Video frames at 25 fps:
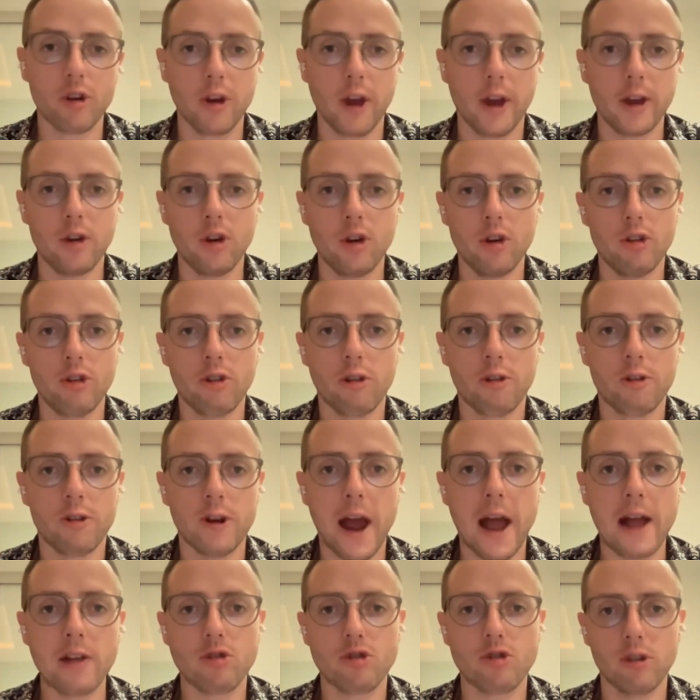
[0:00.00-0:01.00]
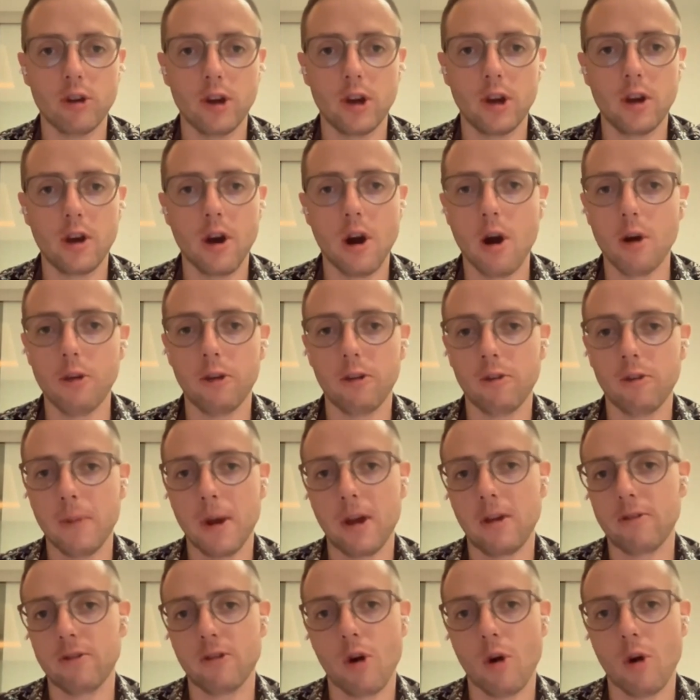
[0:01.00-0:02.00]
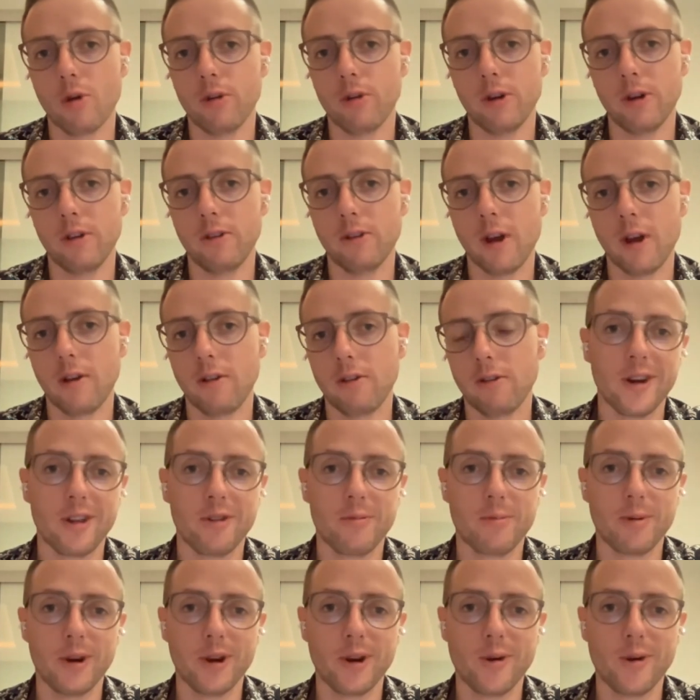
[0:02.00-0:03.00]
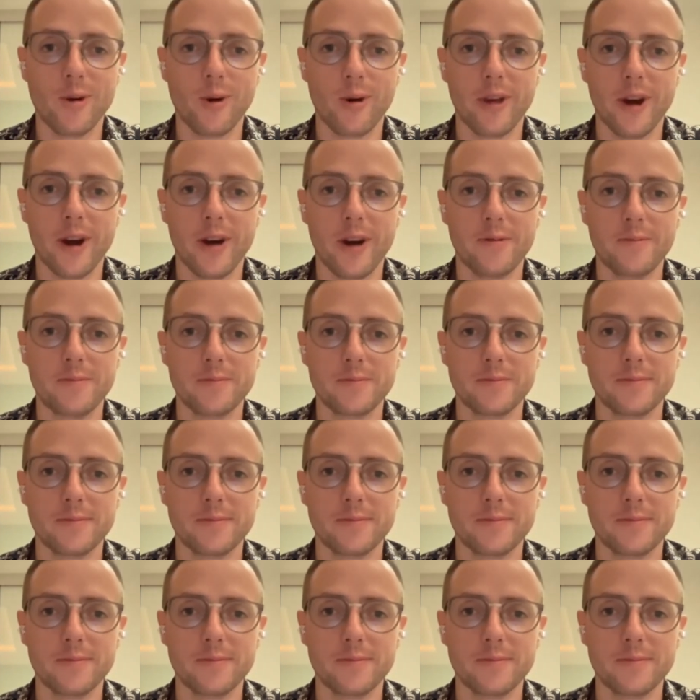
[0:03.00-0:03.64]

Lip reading: Like you just naturally, this makes totally sense. It gets pretty cool though.